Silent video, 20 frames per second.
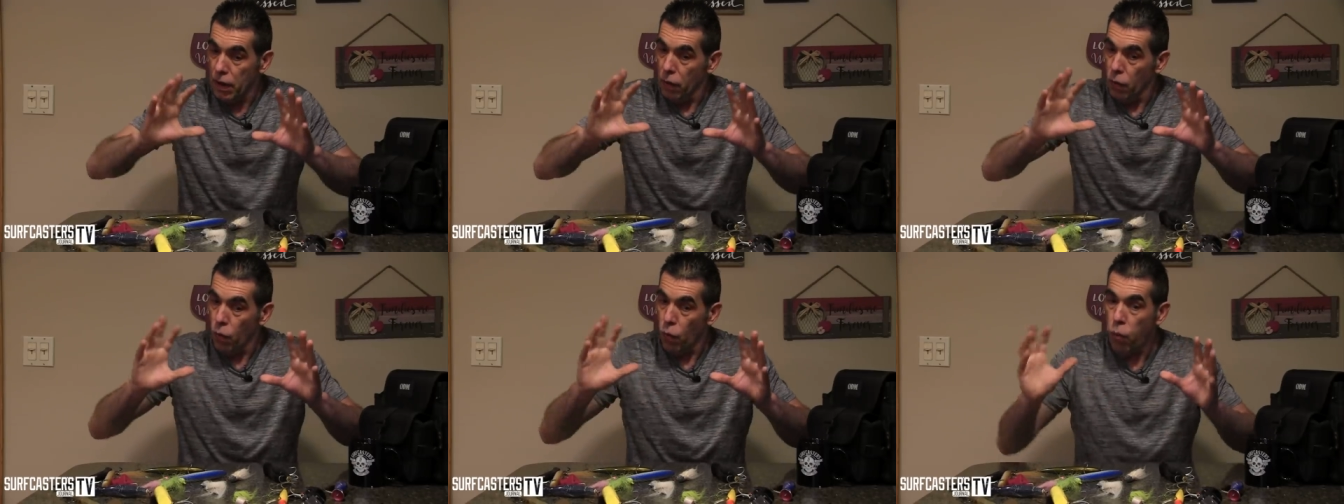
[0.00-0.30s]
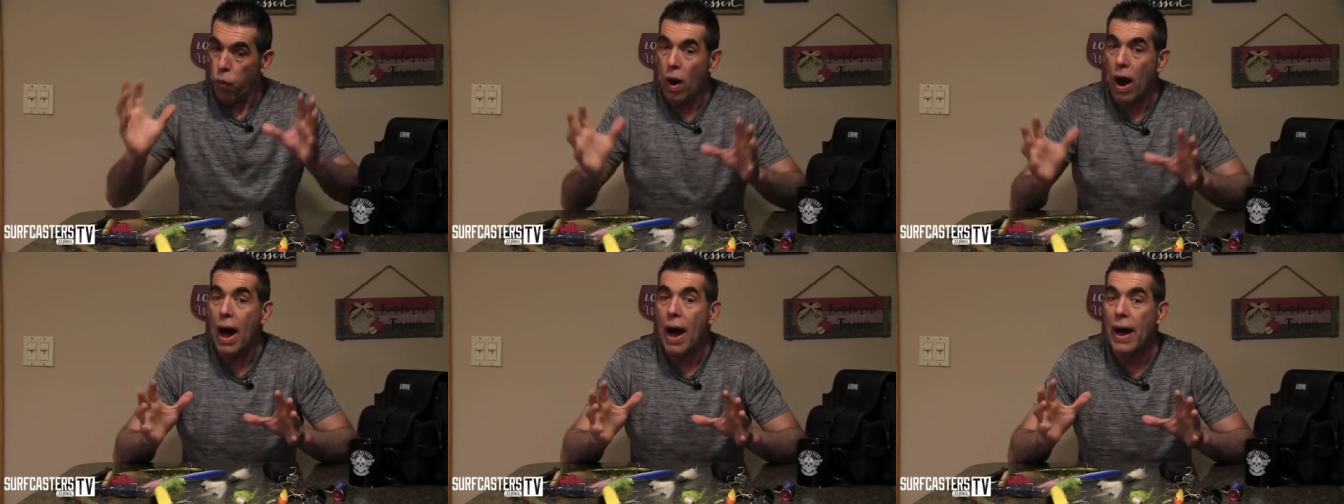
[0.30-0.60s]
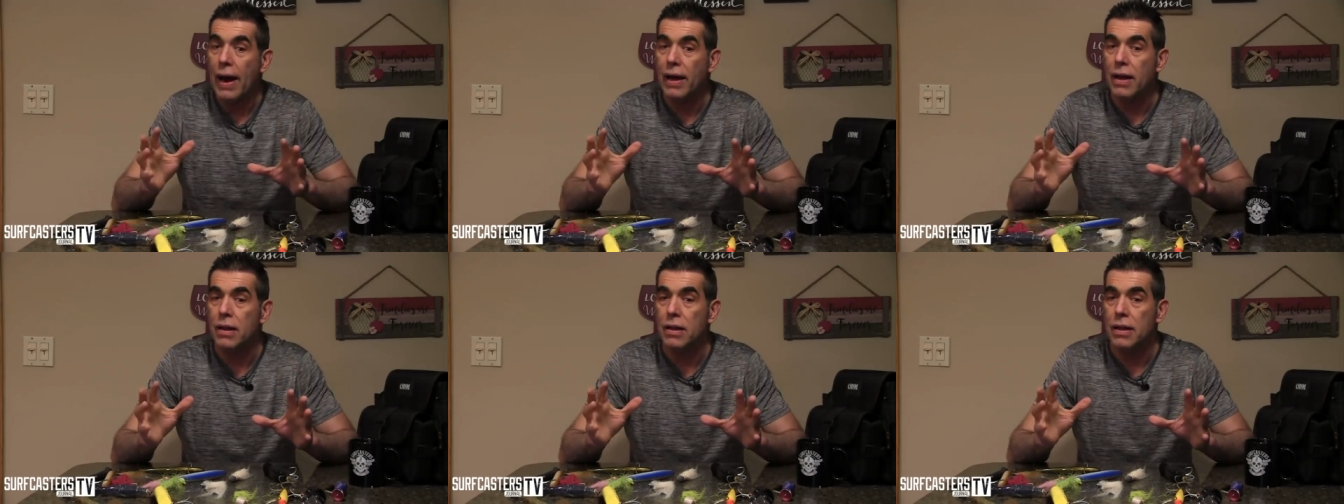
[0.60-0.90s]

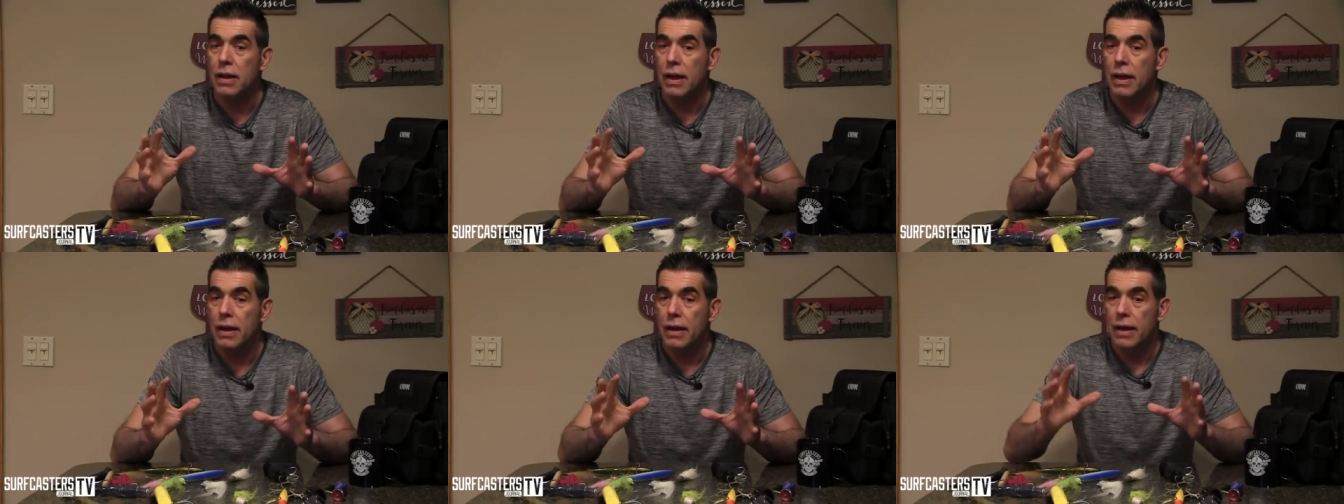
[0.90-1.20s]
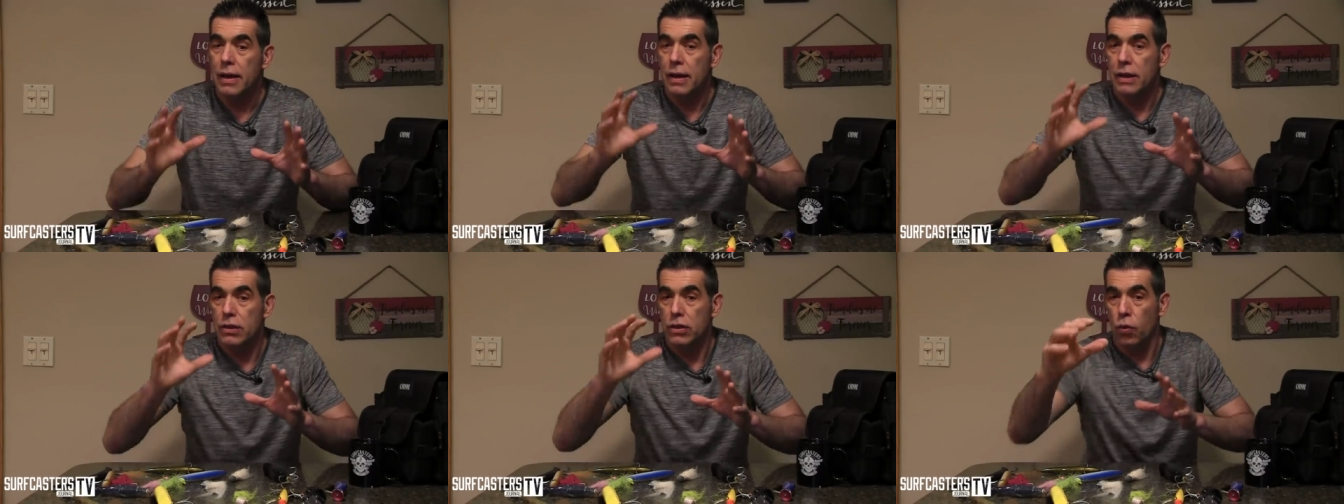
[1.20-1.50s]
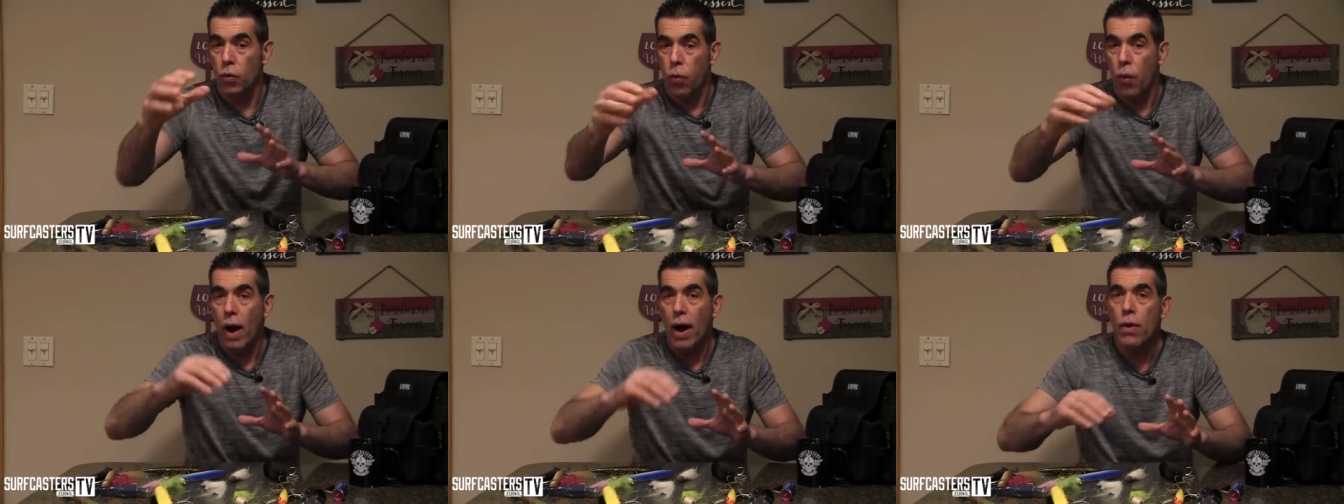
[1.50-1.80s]
while
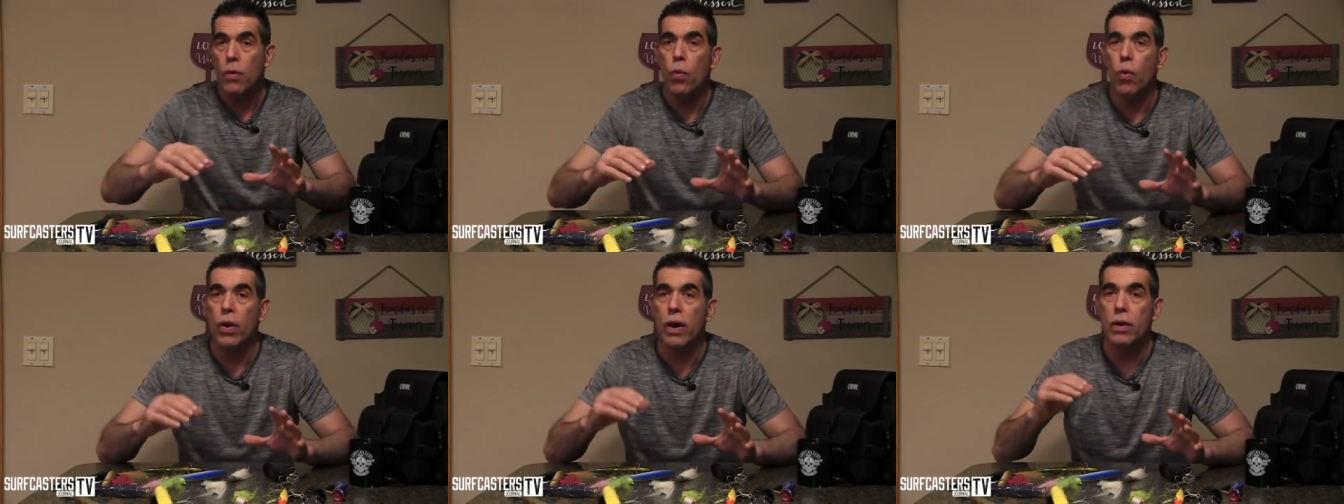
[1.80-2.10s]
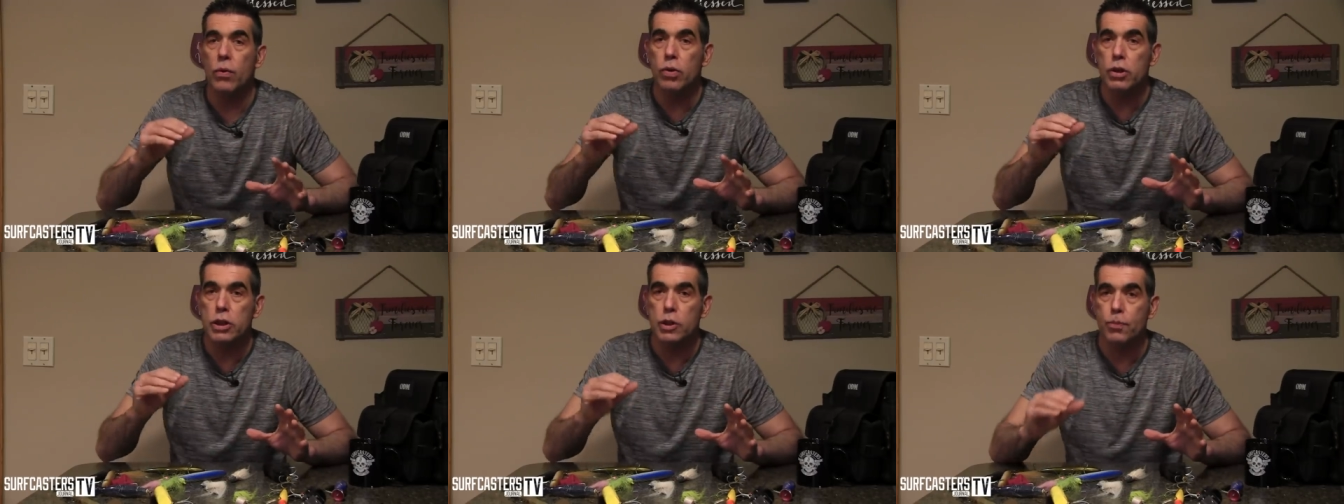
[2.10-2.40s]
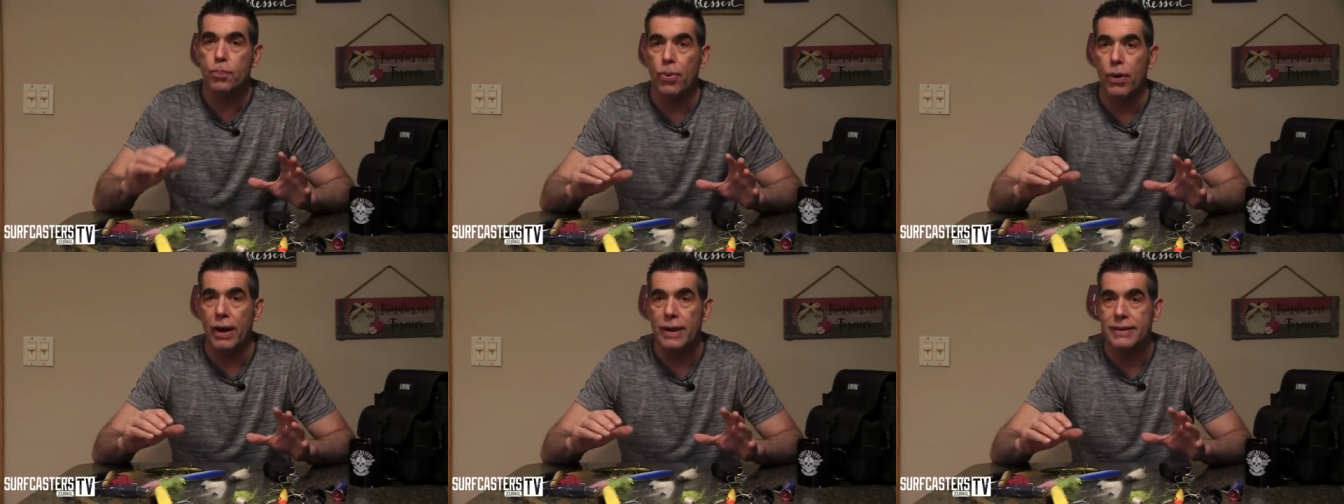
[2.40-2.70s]
the white water was
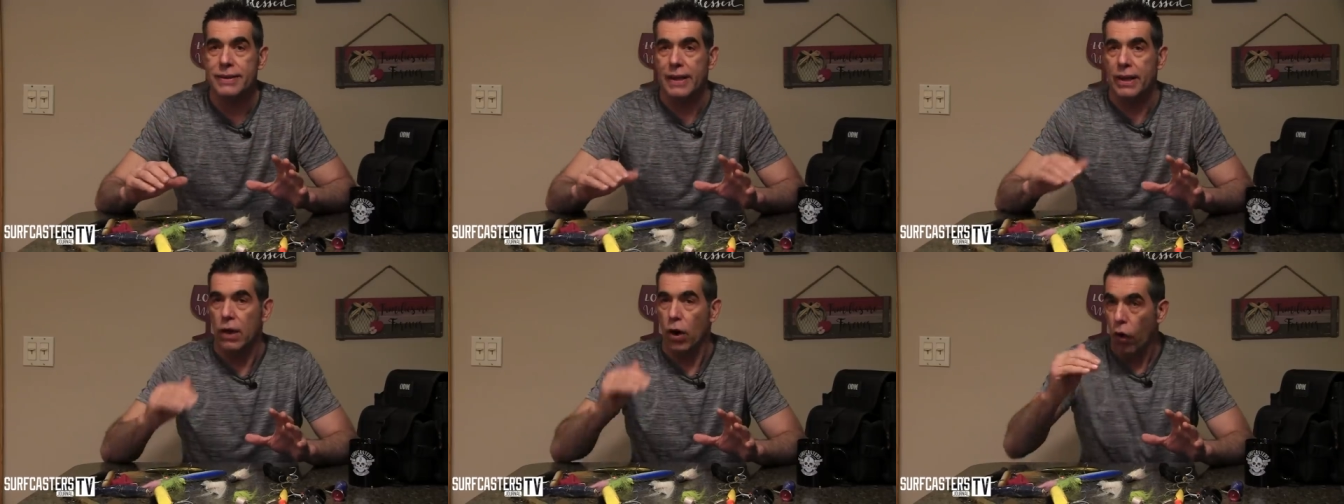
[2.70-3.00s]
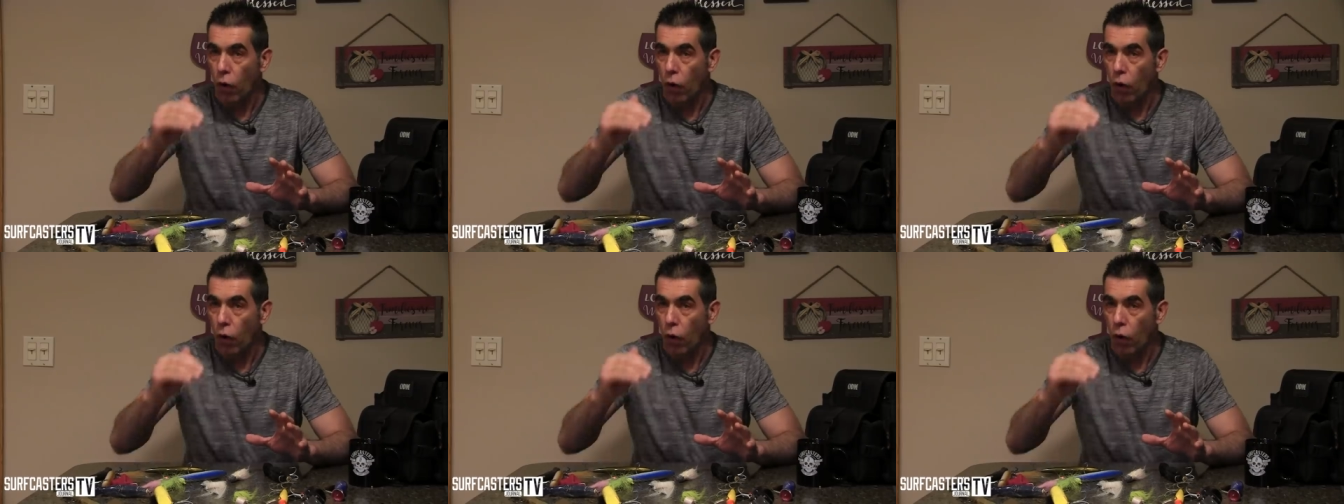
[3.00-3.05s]
present,